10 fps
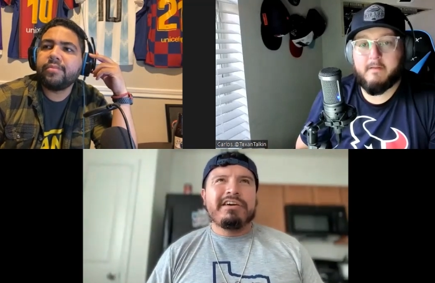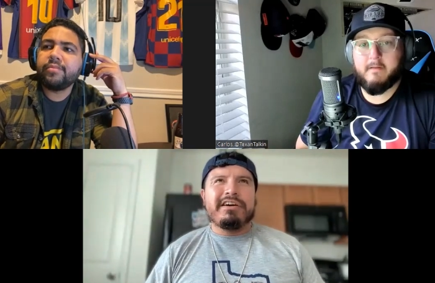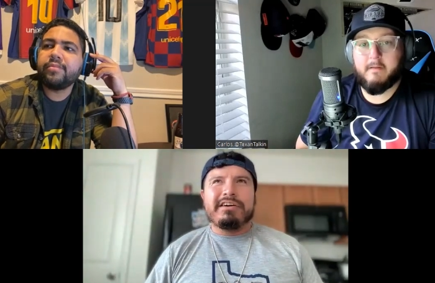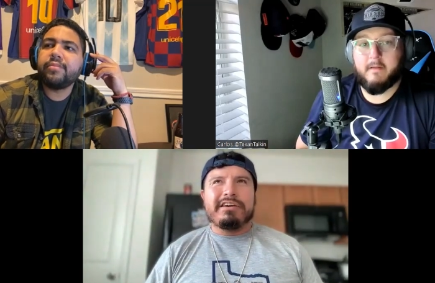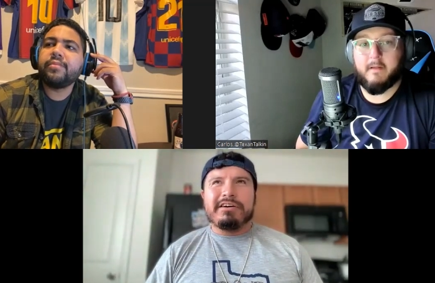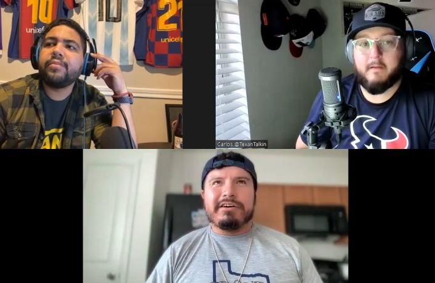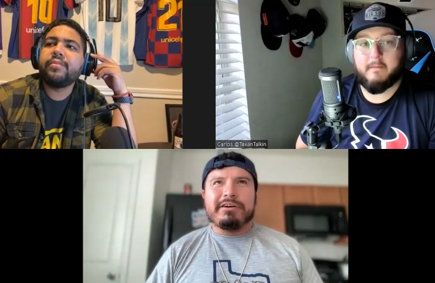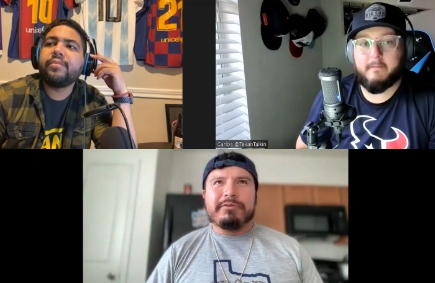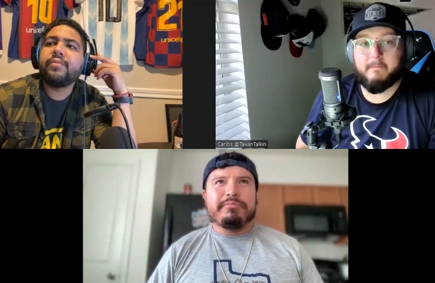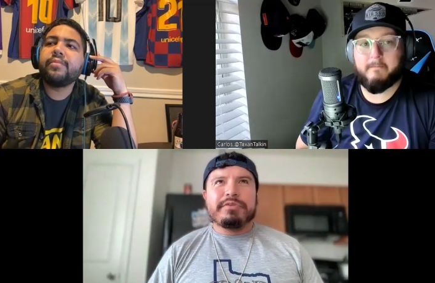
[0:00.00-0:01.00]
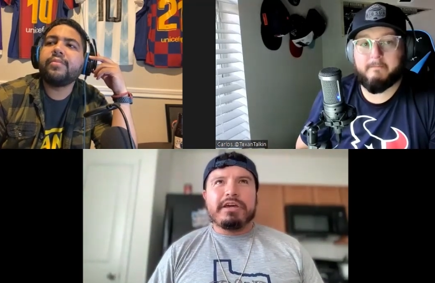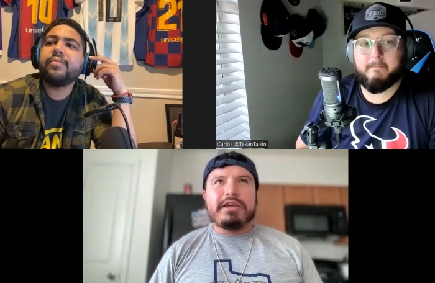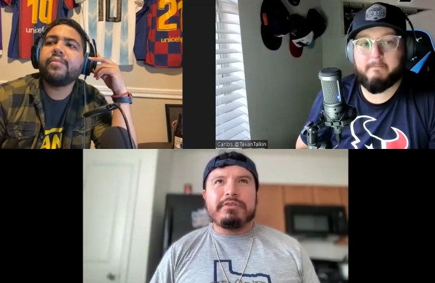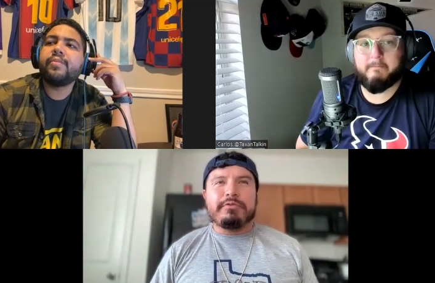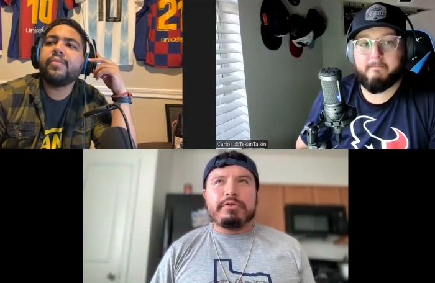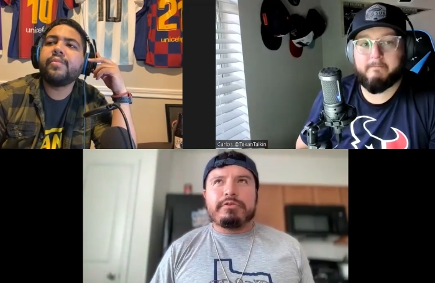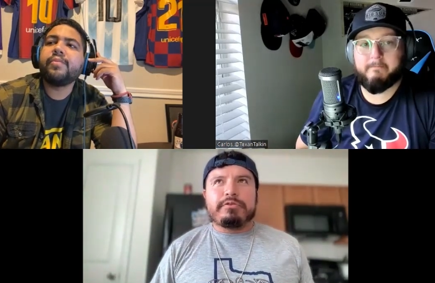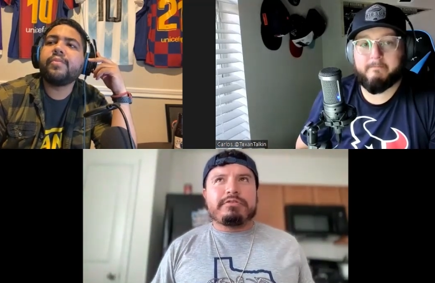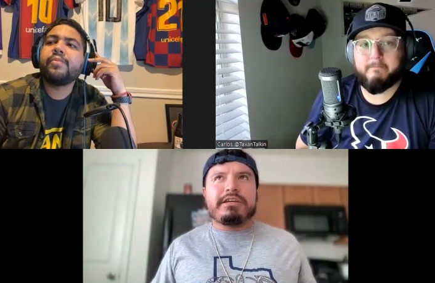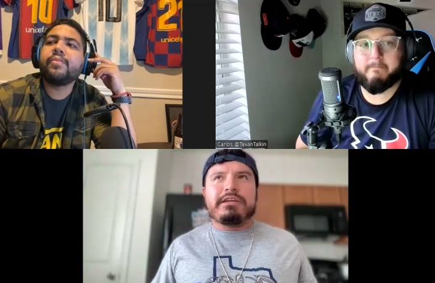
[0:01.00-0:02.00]
Speaker 1: Um, yeah. And
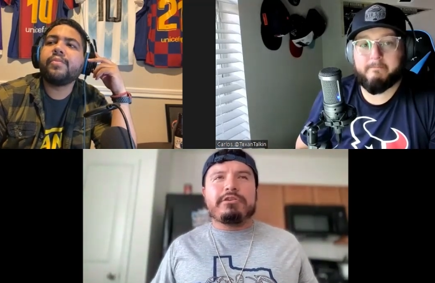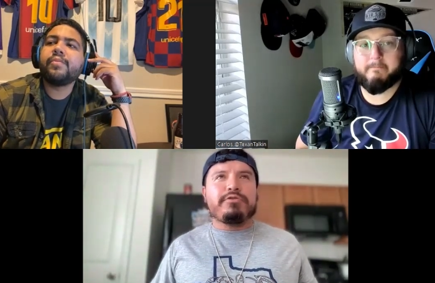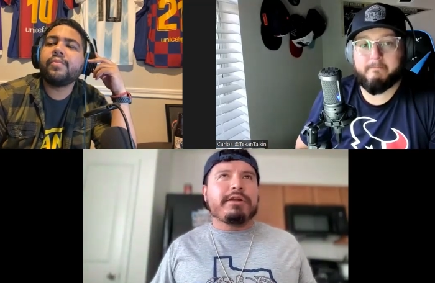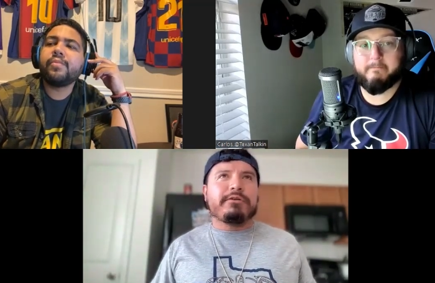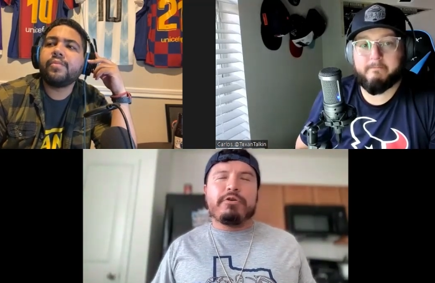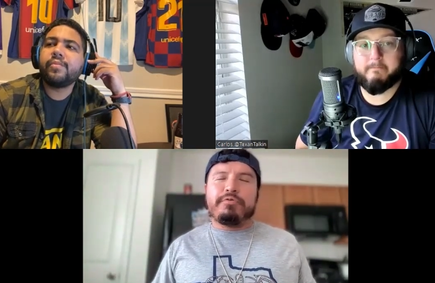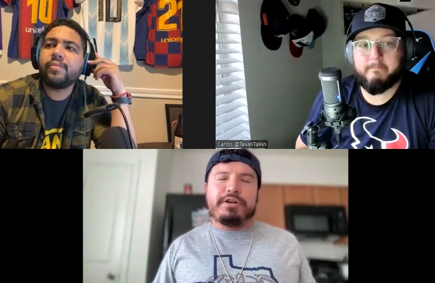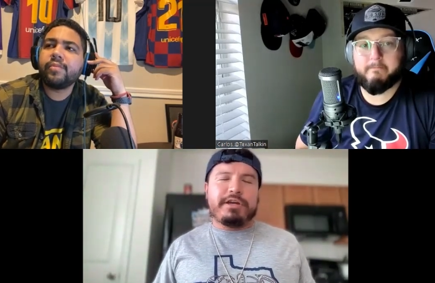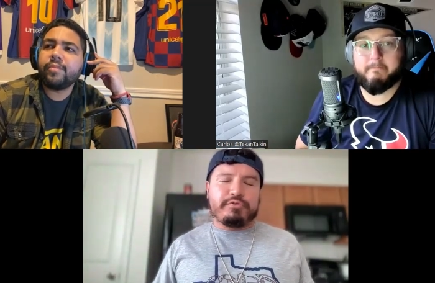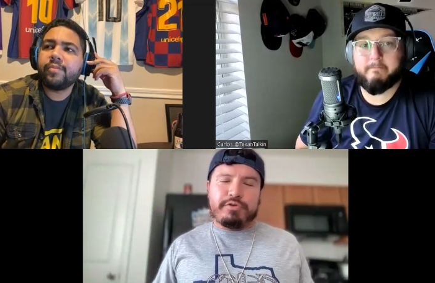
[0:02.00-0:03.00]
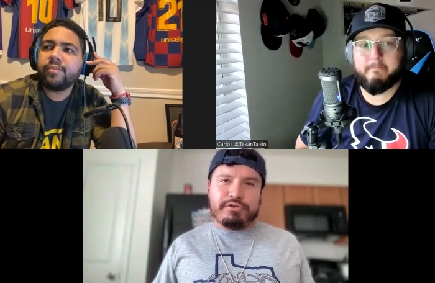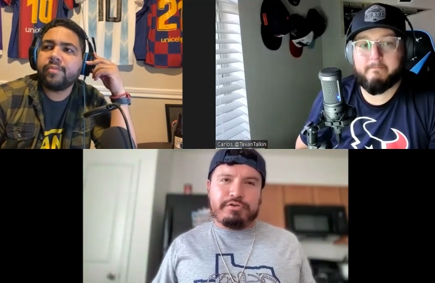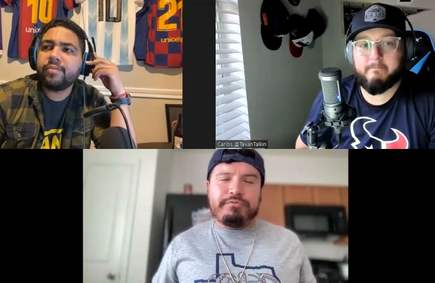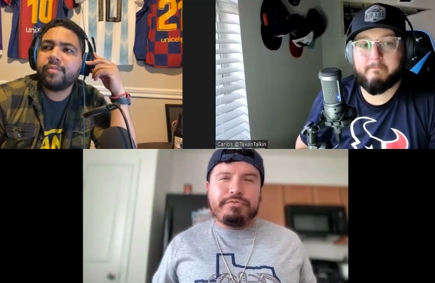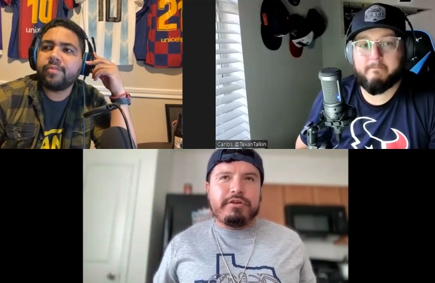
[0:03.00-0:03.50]
second, you got to go for an edge rusher.